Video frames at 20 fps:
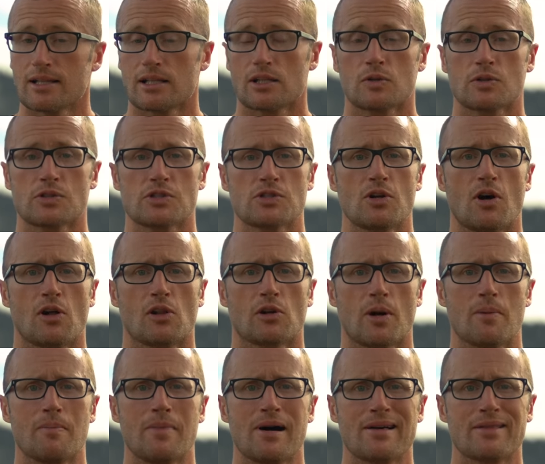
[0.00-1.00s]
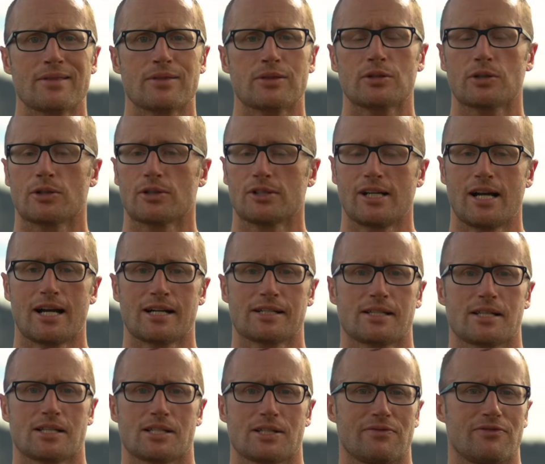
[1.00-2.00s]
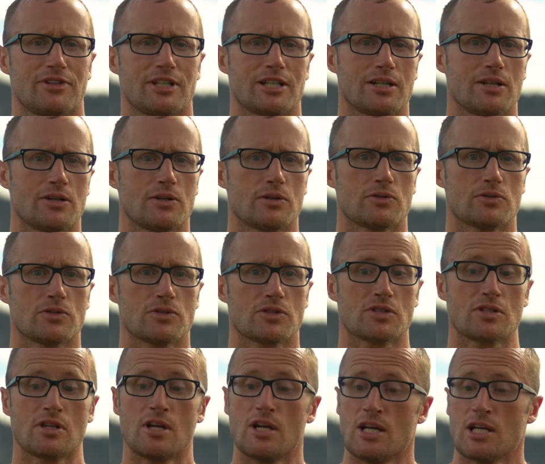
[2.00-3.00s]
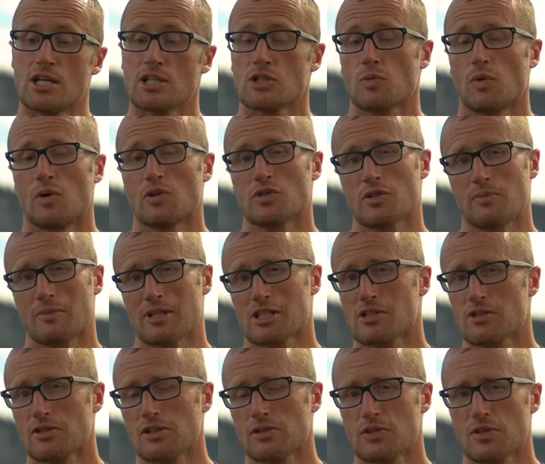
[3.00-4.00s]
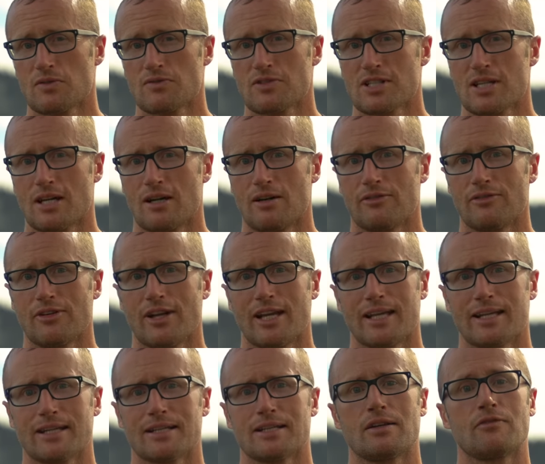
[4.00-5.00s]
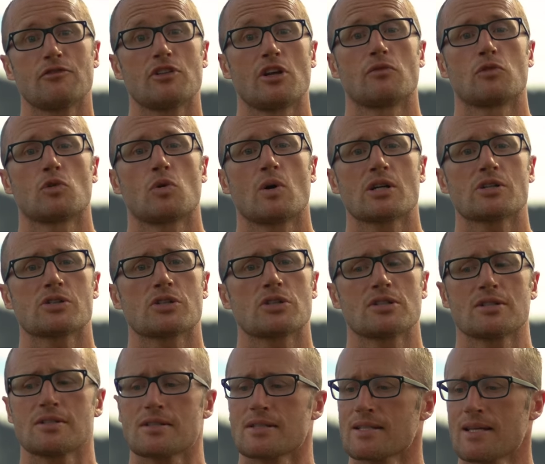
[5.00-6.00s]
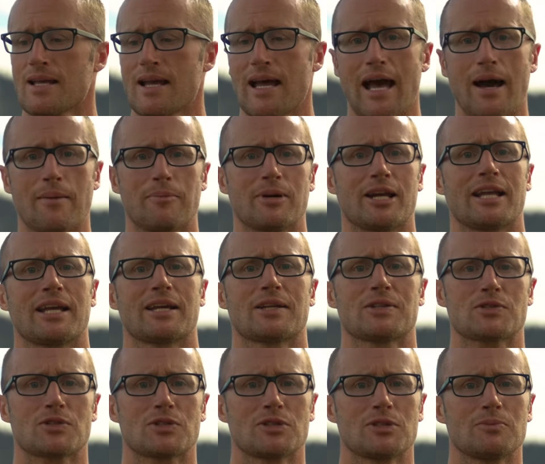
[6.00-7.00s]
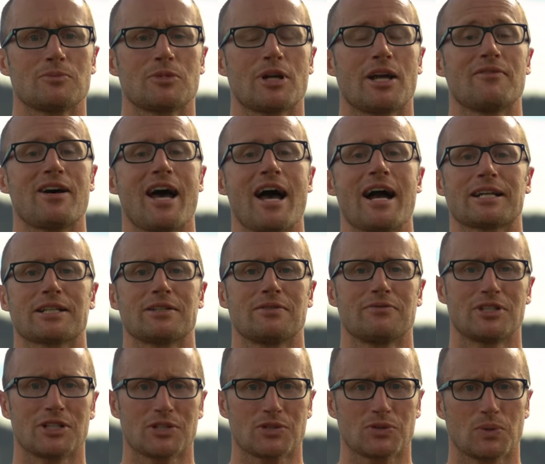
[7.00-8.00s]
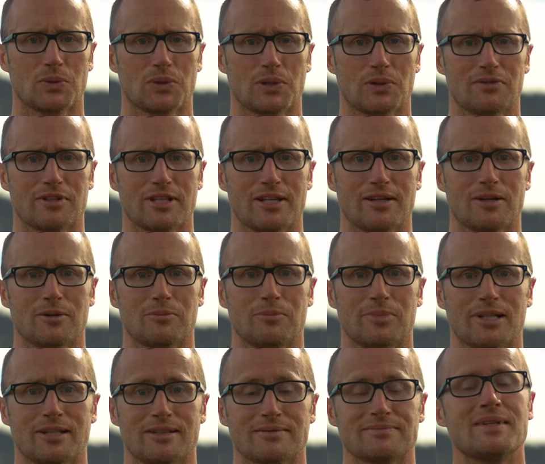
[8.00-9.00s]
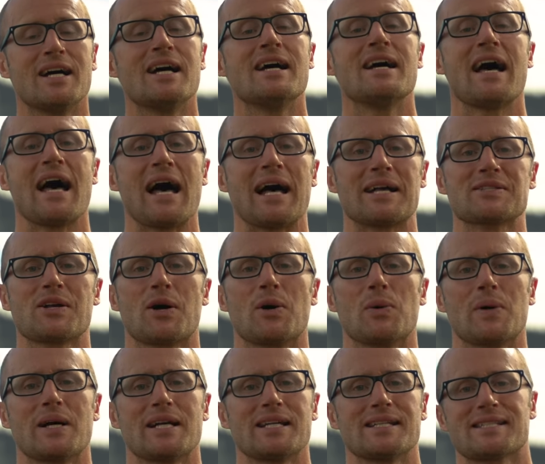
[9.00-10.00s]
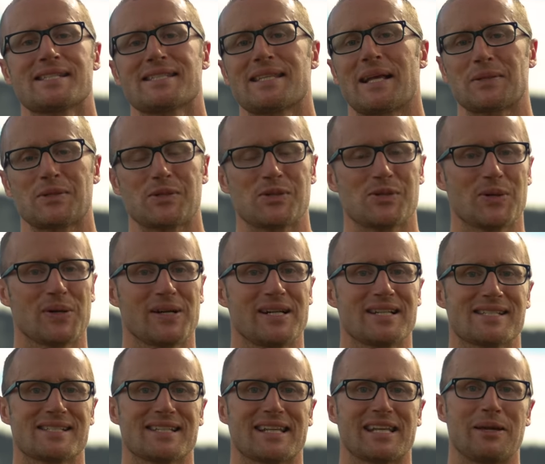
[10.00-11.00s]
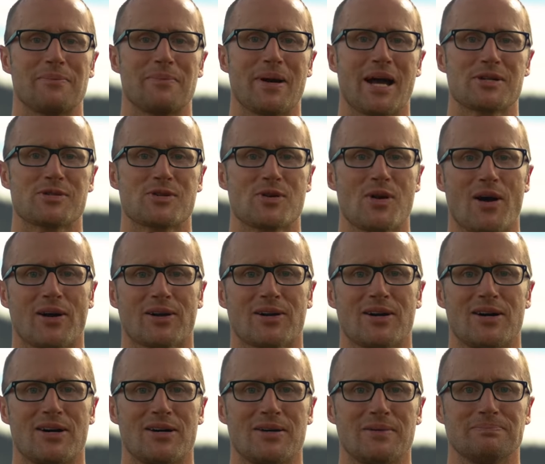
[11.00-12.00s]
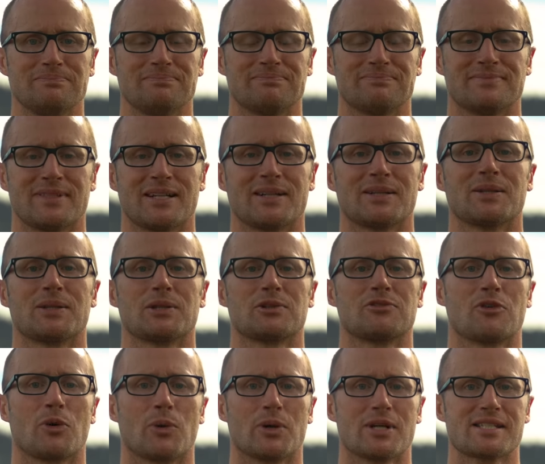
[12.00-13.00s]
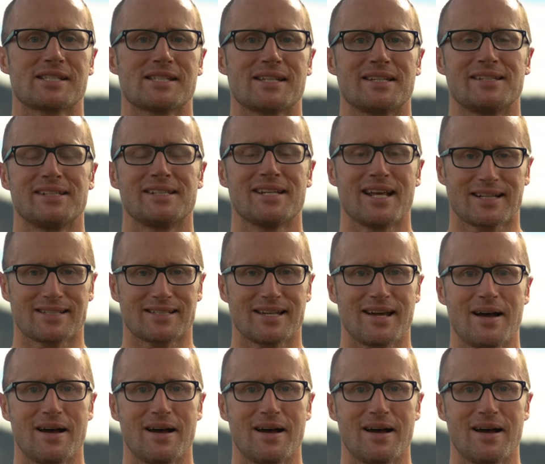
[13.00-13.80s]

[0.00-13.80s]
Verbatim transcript: Little as a dollar a month, early access to videos, as well as some exclusive stuff. And if you have questions, happy to answer them. We have active Discord over there. But as always, thanks for joining us at kitbadger.com. Look forward to seeing you next